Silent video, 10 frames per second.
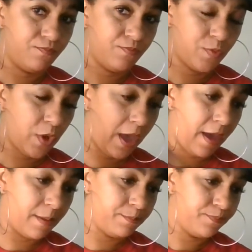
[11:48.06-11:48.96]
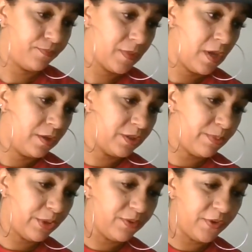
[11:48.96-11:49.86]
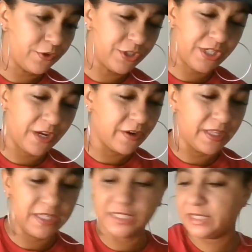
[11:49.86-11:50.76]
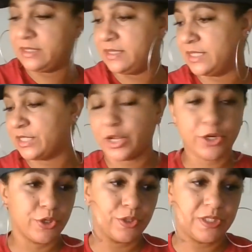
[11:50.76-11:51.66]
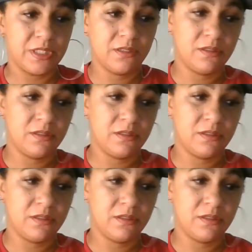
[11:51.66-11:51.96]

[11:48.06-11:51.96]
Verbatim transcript: okay so both of you are sharing this this hurt